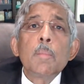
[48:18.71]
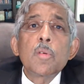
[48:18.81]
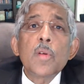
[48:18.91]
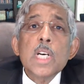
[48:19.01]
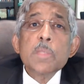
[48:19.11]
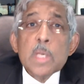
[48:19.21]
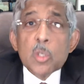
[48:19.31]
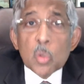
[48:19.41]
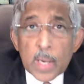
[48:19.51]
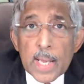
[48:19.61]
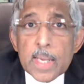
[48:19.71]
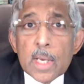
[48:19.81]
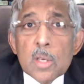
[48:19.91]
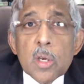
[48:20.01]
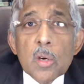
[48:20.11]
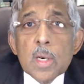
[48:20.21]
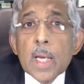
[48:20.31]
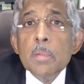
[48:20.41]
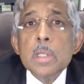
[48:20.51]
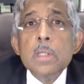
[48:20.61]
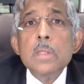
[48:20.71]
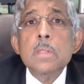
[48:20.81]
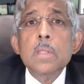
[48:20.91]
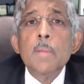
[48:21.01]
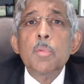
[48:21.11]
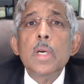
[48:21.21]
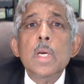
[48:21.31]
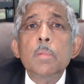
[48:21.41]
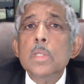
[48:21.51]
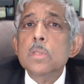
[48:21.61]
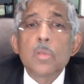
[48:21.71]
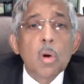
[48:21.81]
But if you ask me today, can you cure diabetes, type 1 diabetes?